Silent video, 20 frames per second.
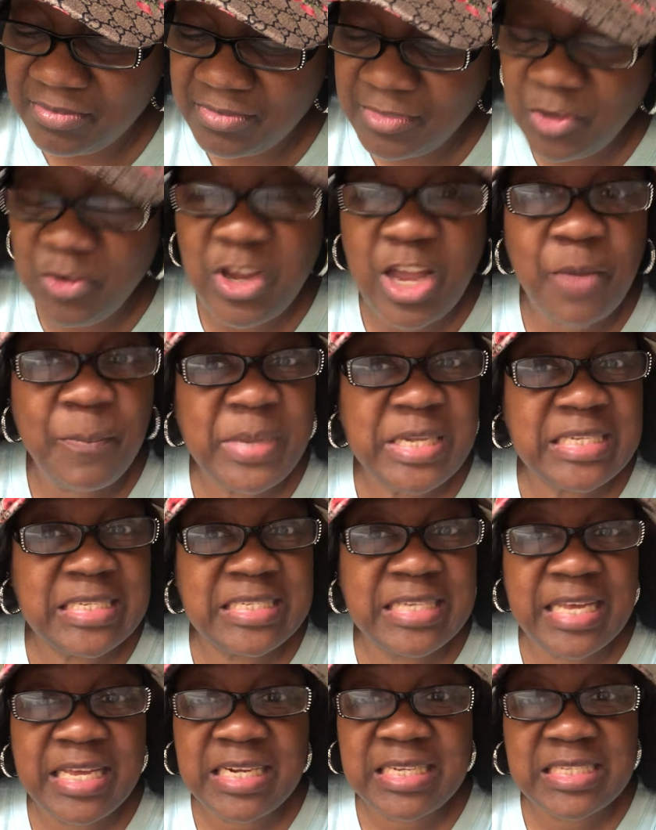You have been
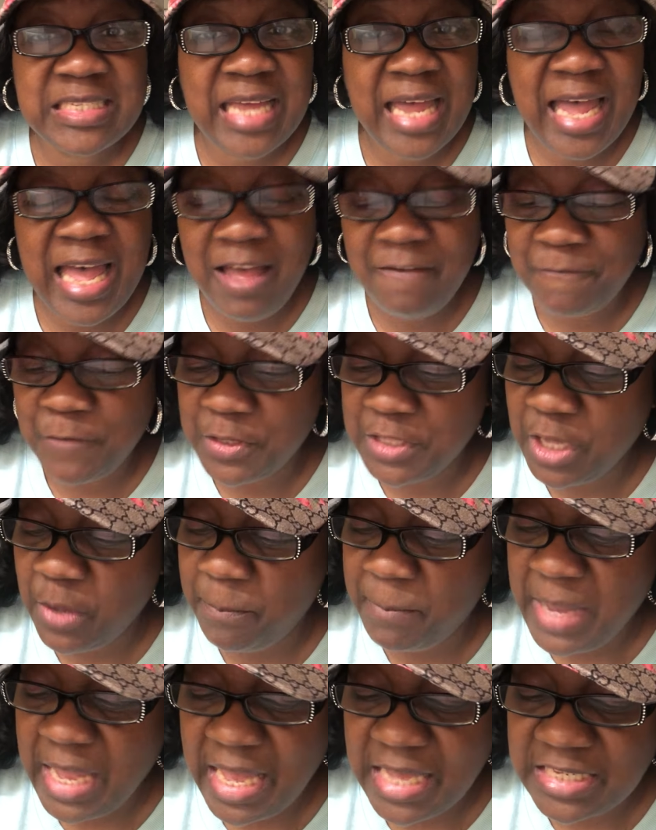set aside for the
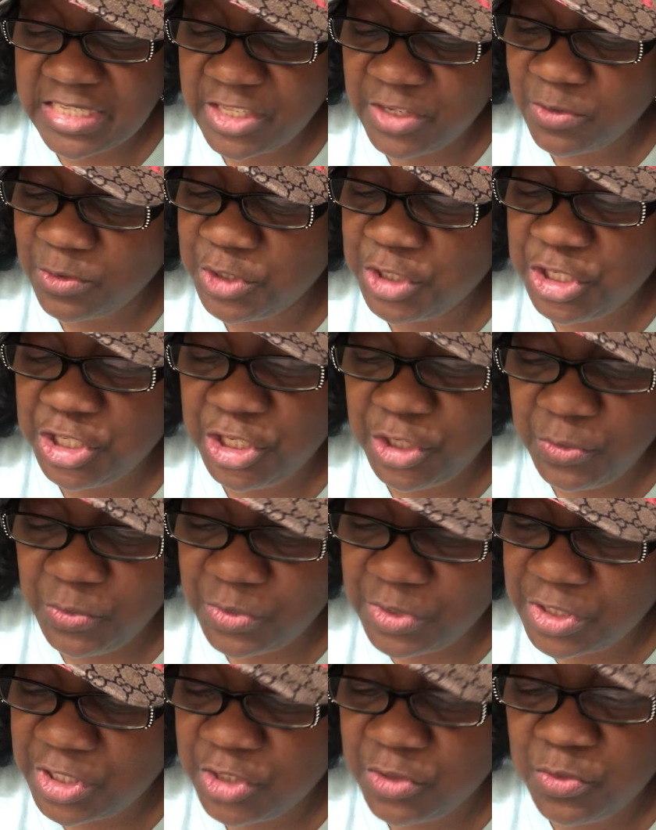master's
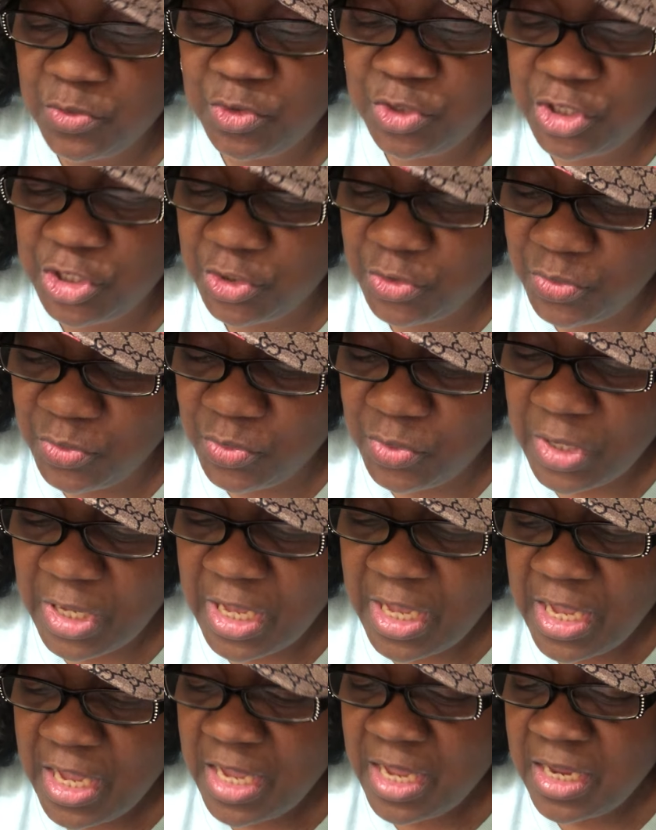use to do
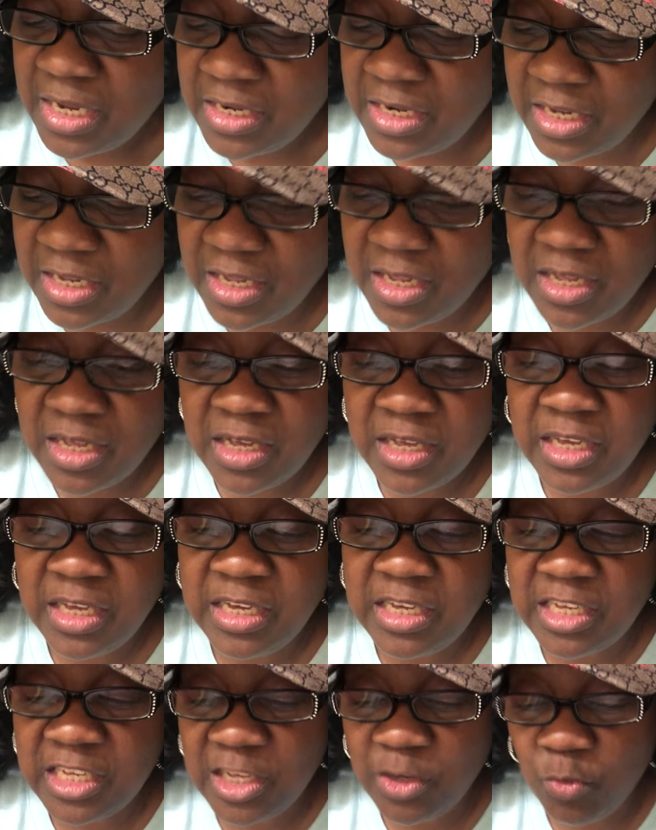the
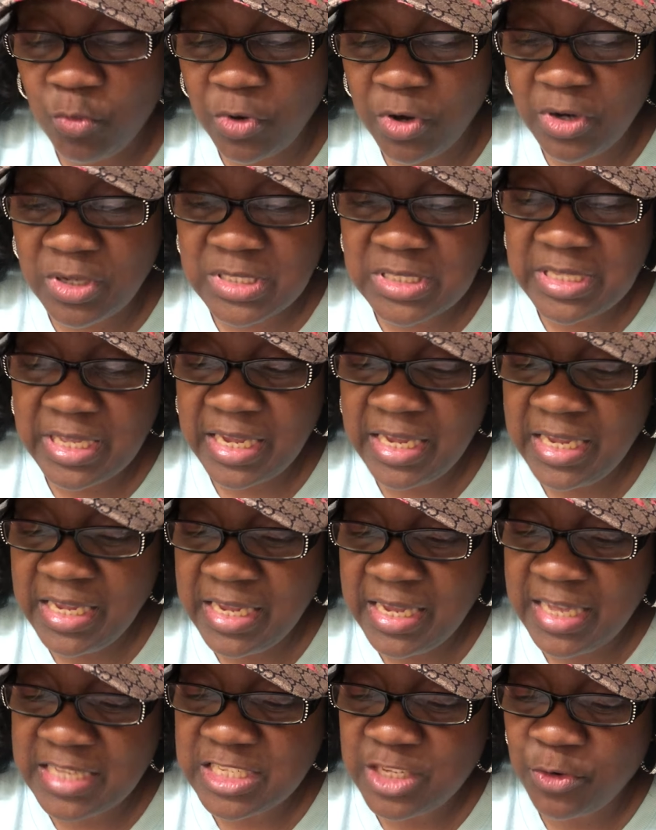good works that
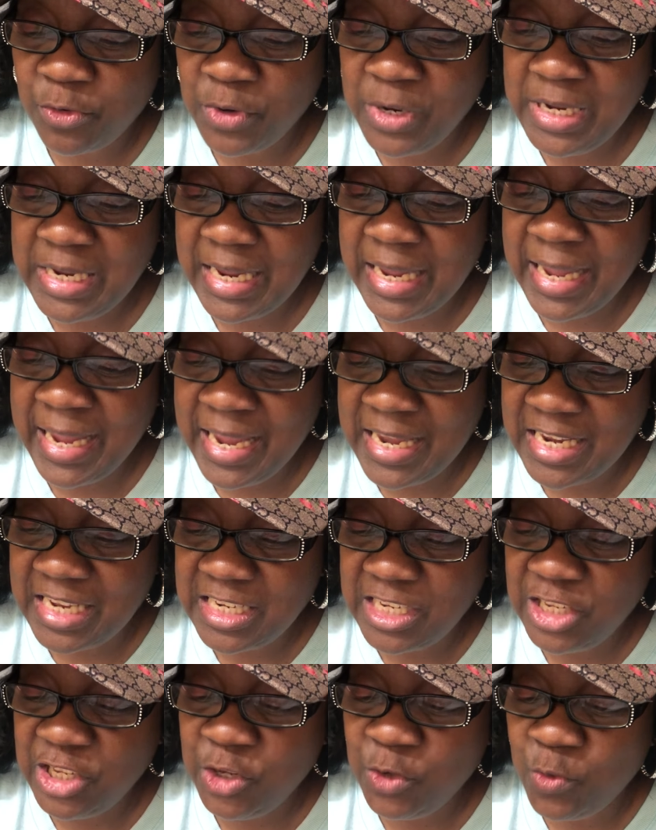he has
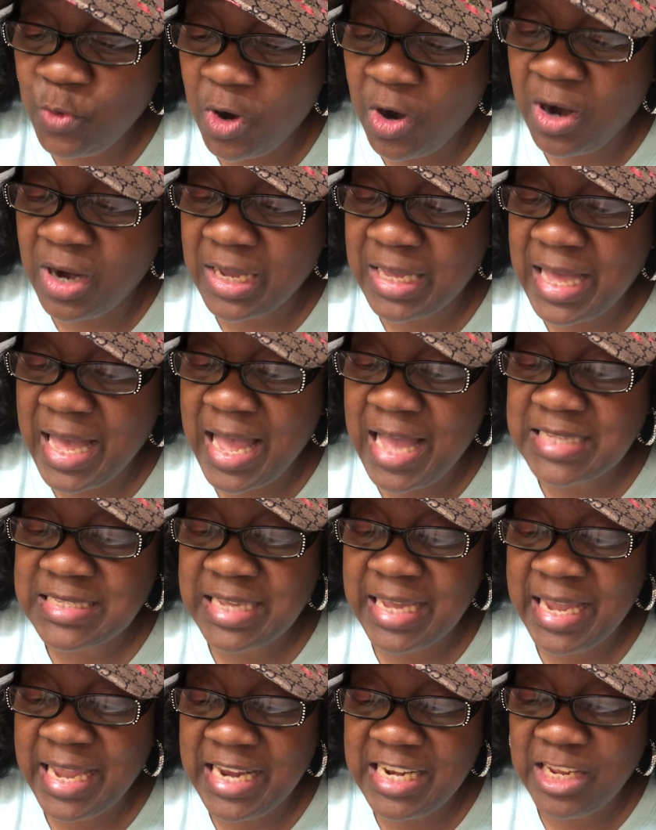created. You are God's
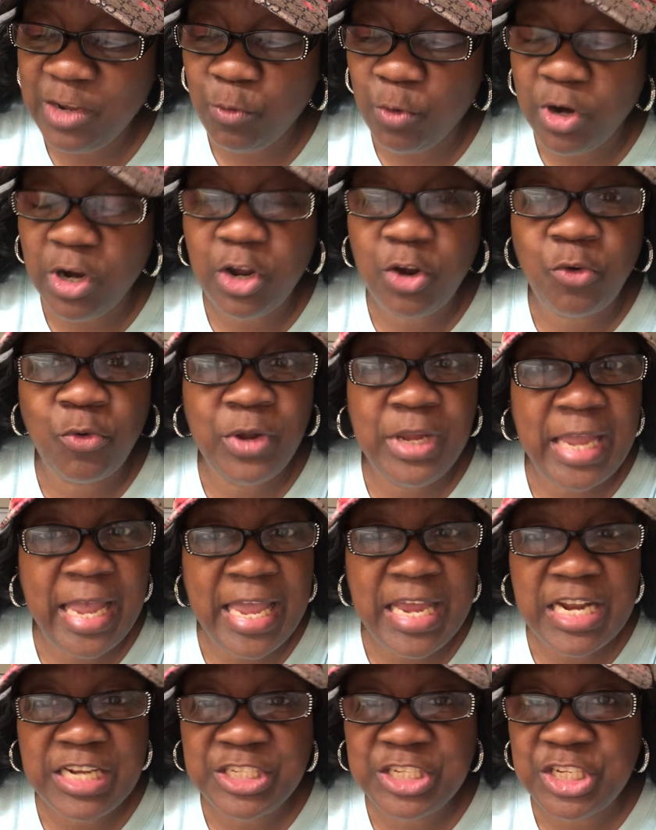handiwork,
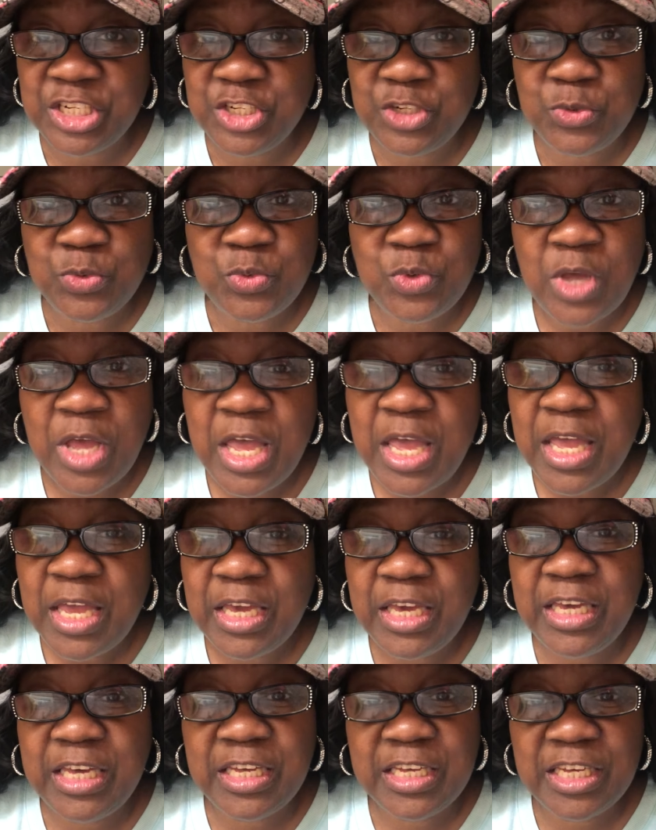created to do
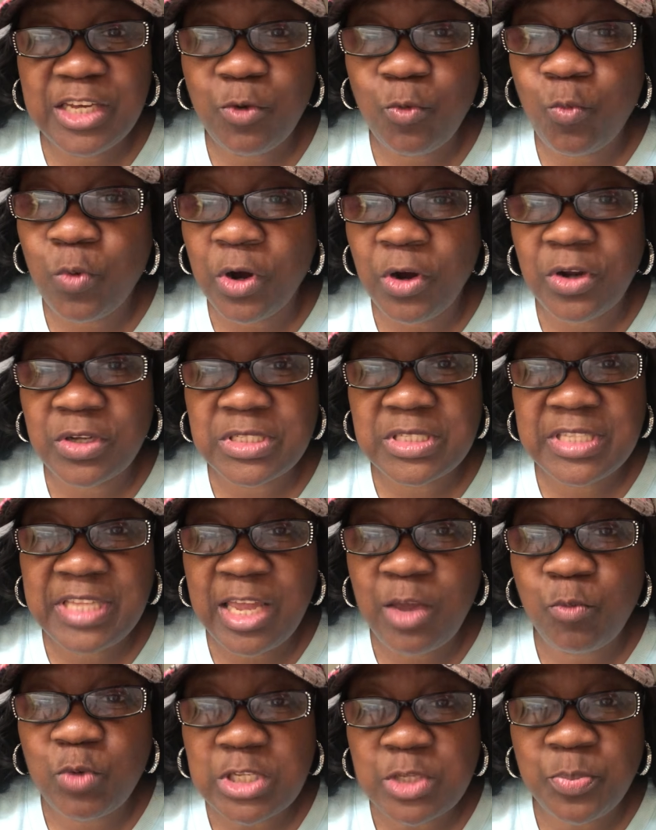good works
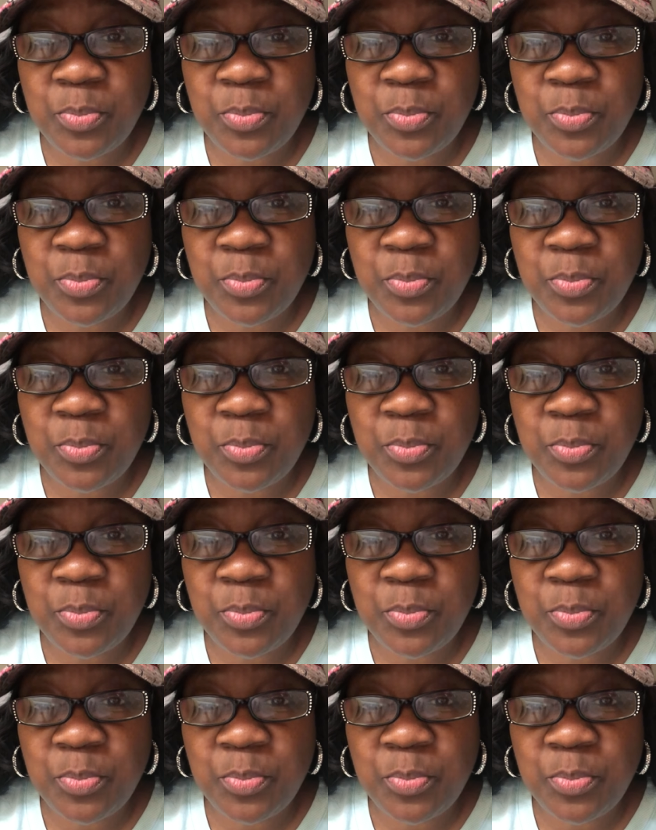that was